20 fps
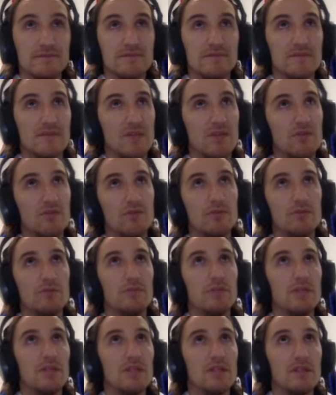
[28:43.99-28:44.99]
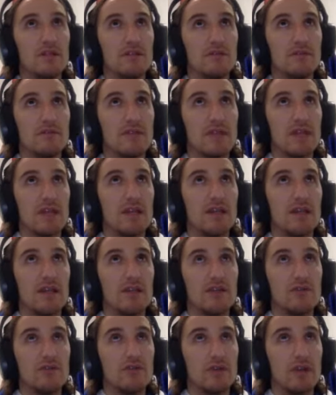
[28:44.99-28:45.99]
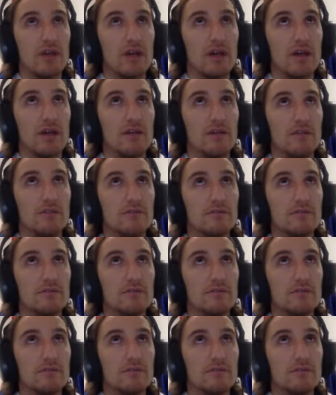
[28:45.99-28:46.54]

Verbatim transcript: And then who would be the second entry guy?